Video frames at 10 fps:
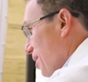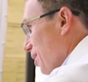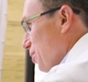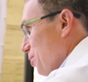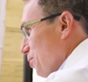
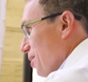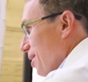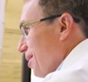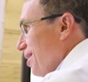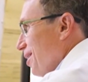If you
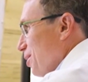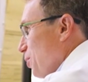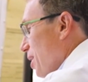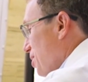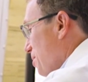continue to do the
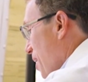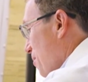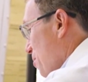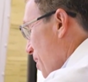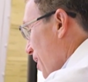practice,
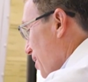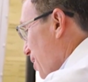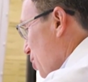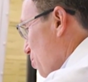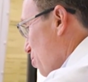it is
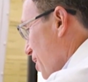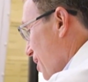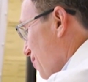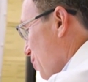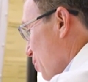something that can
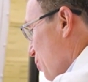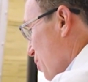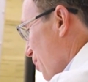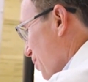persist.